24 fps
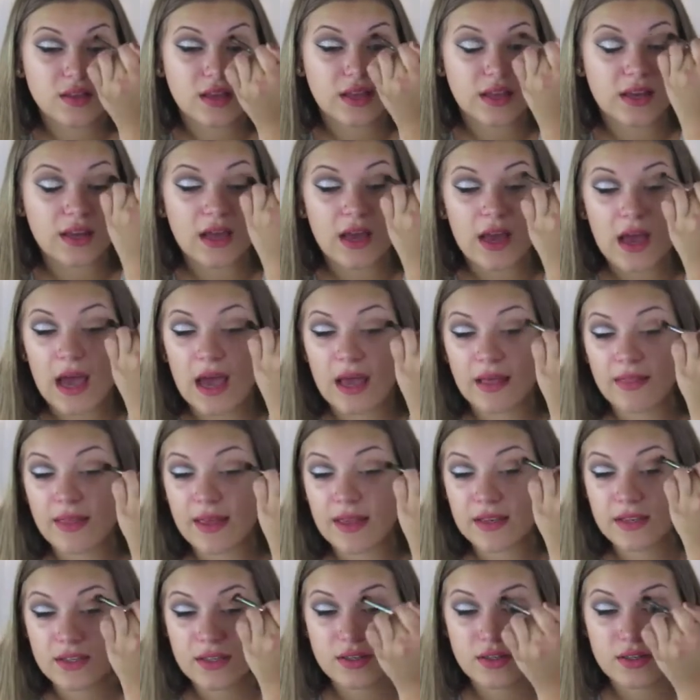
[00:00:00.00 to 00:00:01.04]
And I
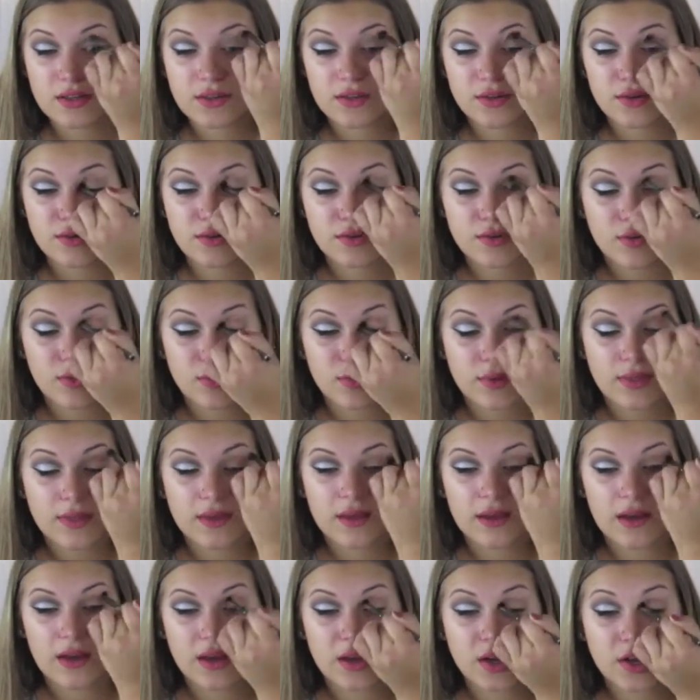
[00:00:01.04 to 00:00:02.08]
like to, with
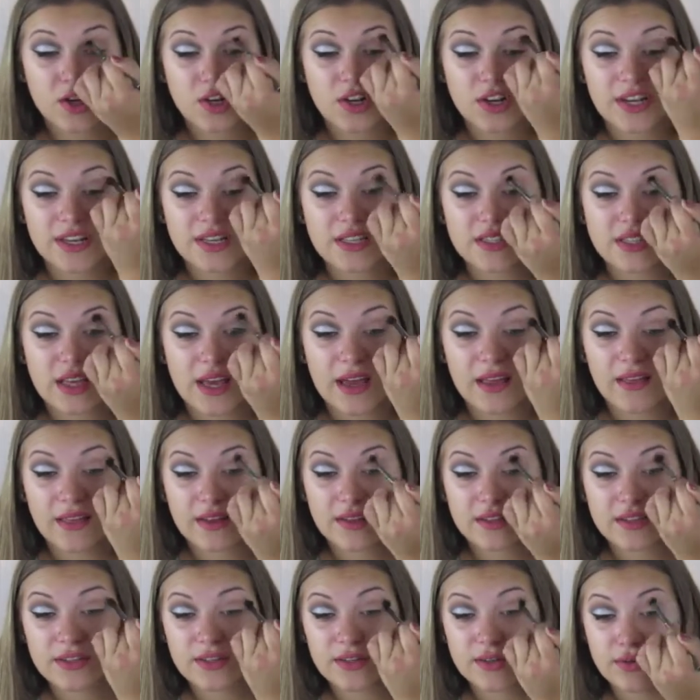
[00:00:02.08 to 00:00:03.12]
a cut crease, I
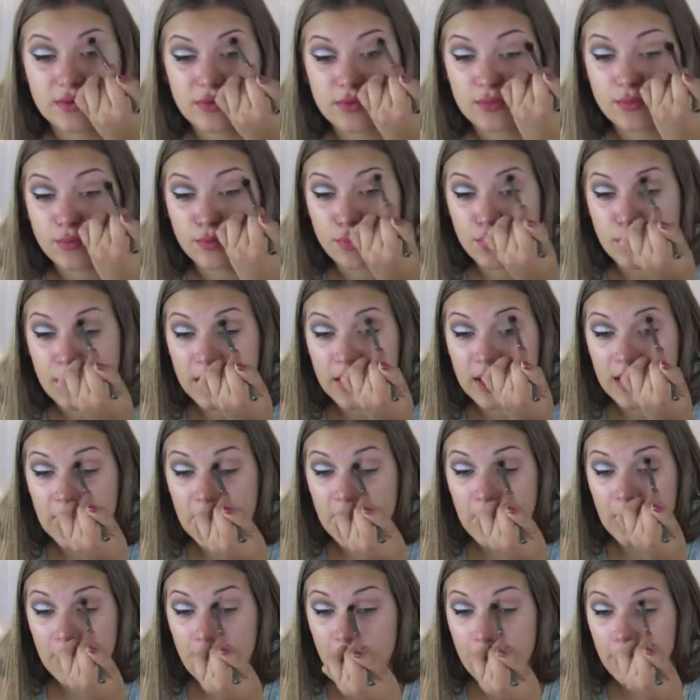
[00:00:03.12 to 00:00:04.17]
like to bring it
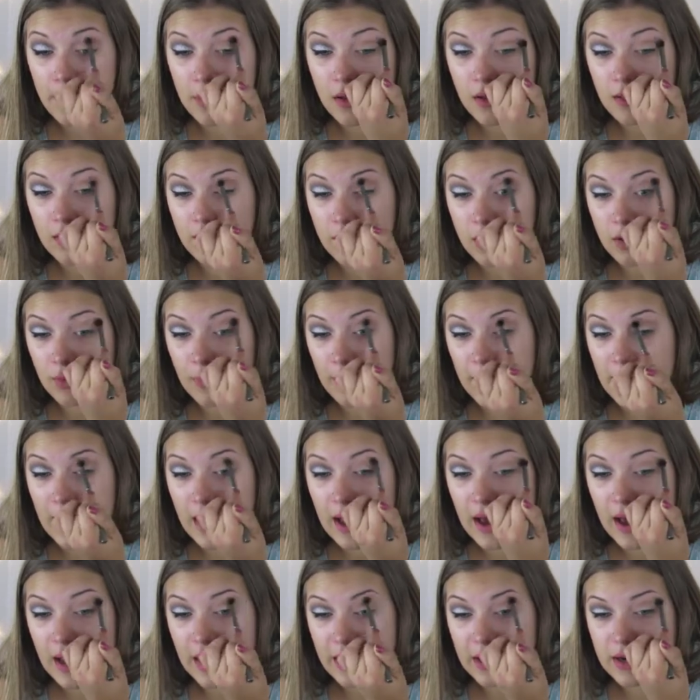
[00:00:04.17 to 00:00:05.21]
up a little bit
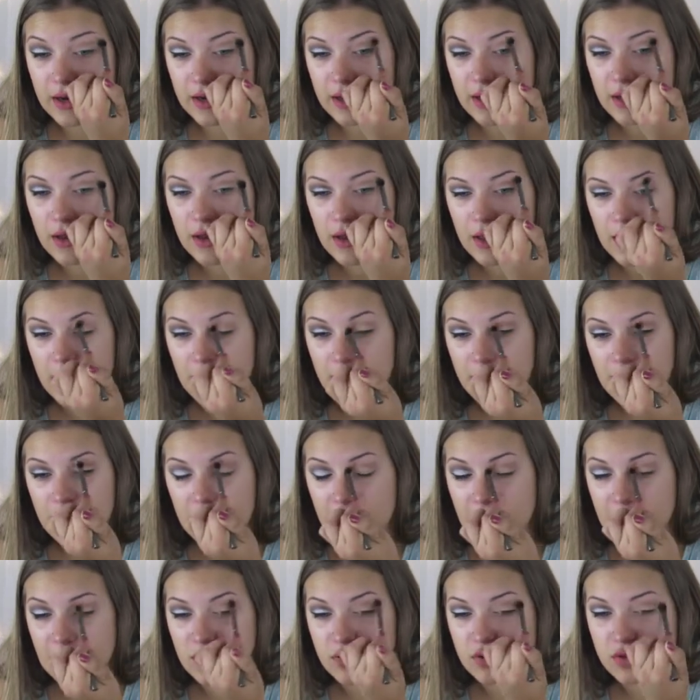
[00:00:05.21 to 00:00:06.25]
higher than
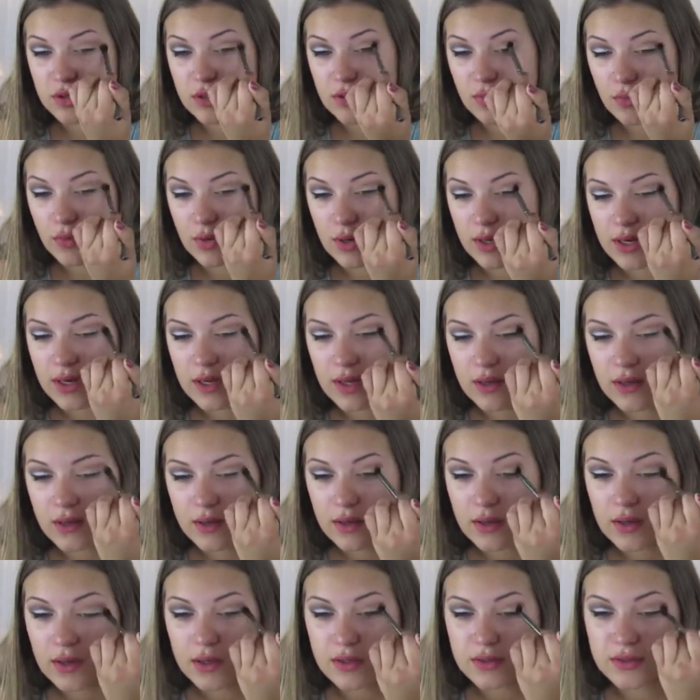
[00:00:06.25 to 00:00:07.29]
I usually would
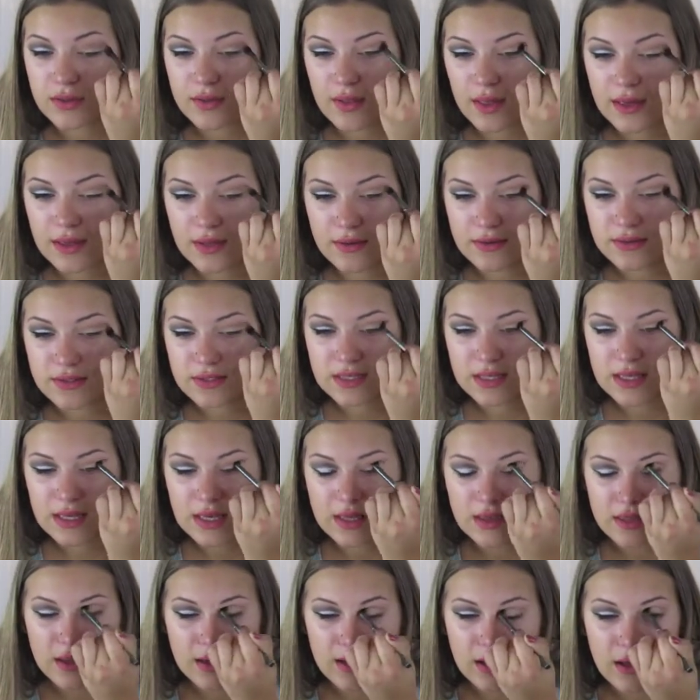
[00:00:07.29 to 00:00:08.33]
so that you'll
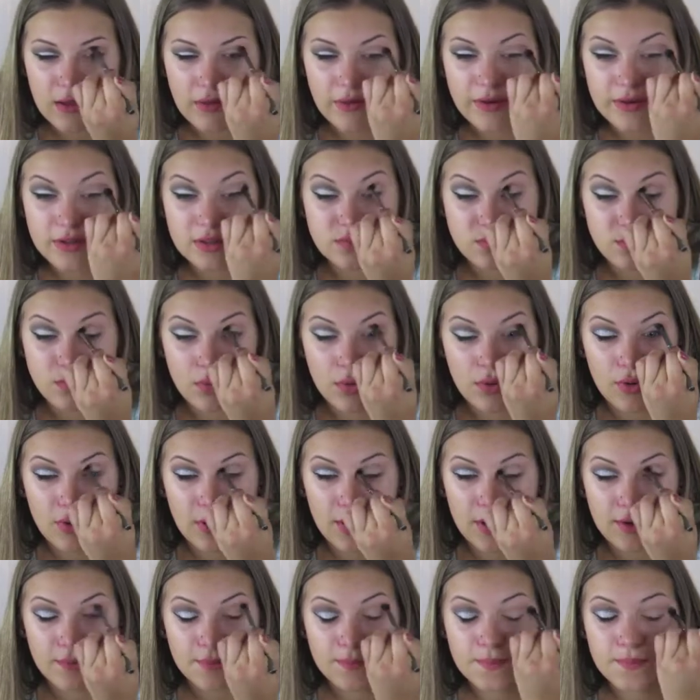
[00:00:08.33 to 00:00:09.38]
see the colors
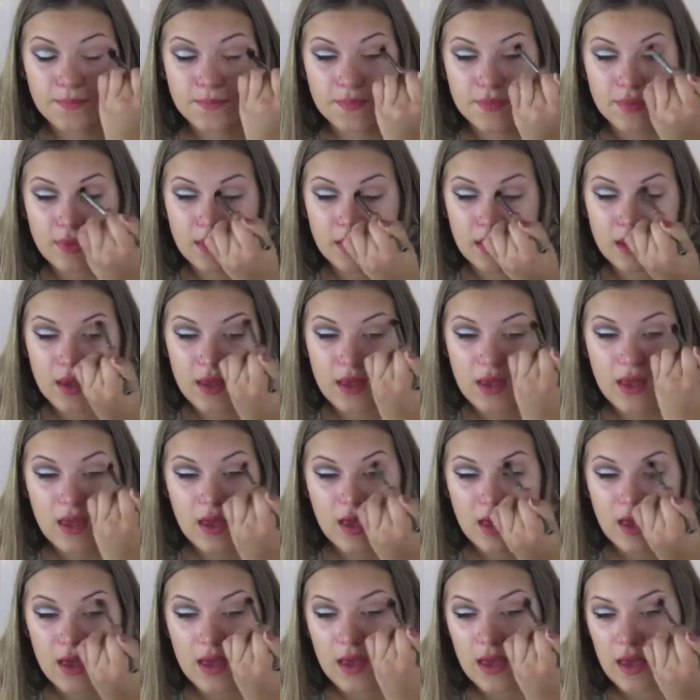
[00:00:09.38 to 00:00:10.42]
more
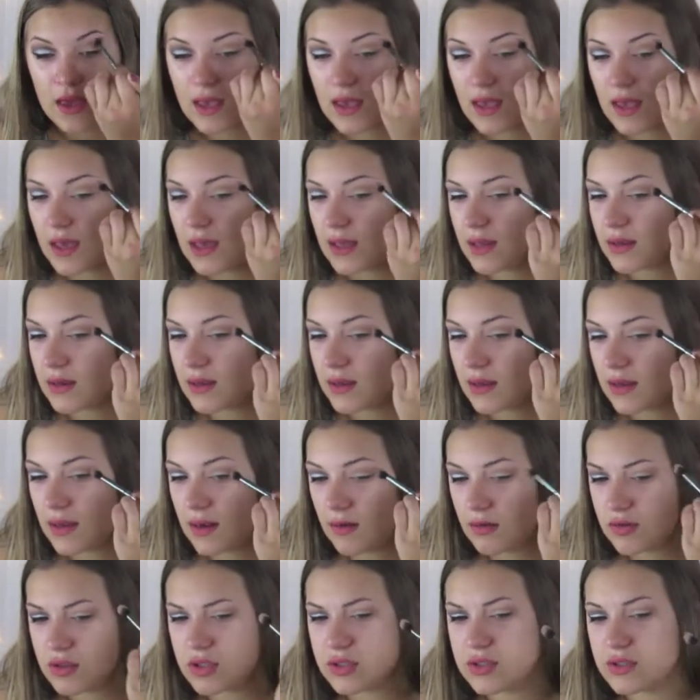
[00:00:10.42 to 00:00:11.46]
and
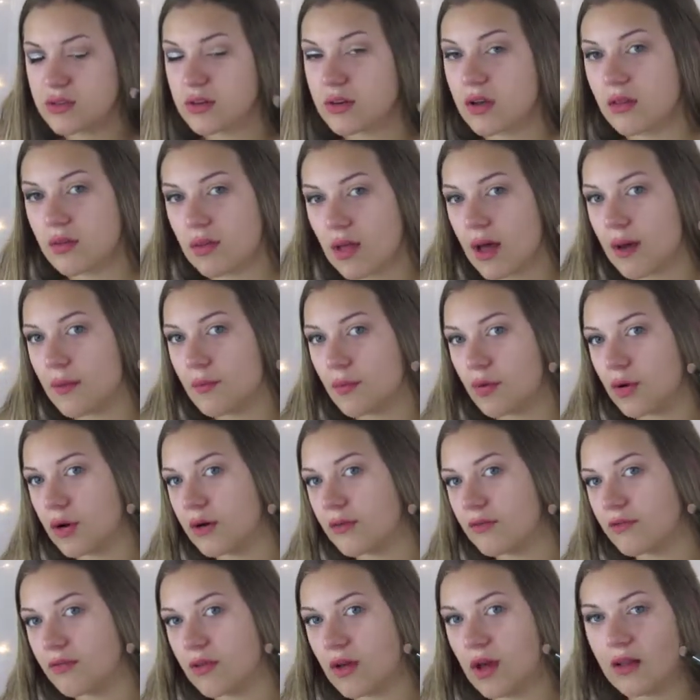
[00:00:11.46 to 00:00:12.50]
it'll just look a lot
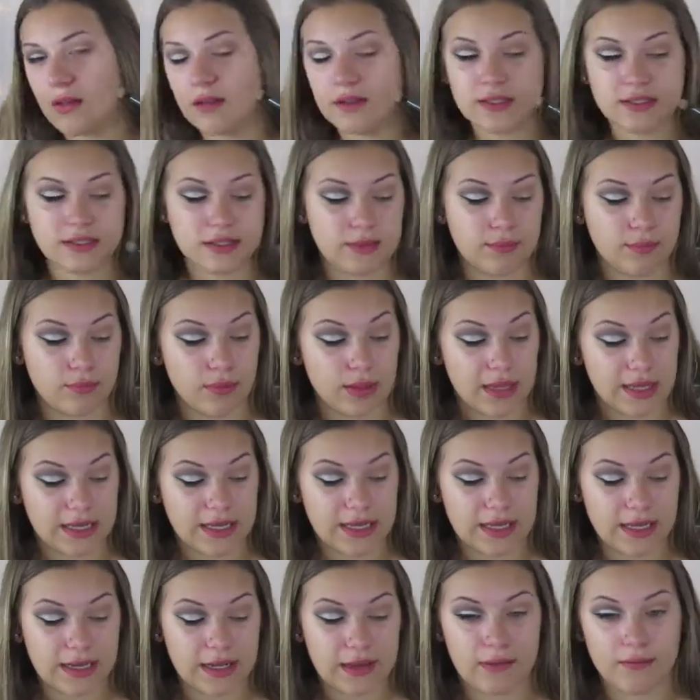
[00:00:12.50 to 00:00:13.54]
more flawlessly
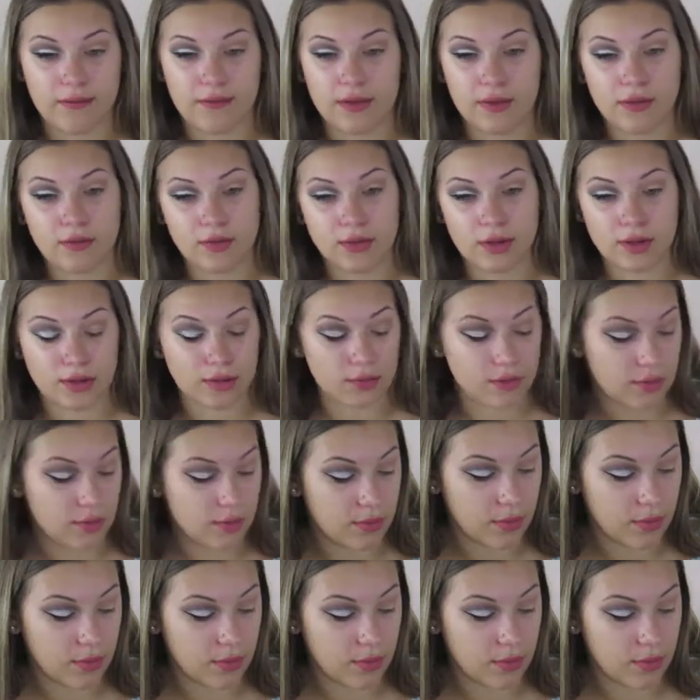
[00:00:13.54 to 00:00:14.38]
blended if you do.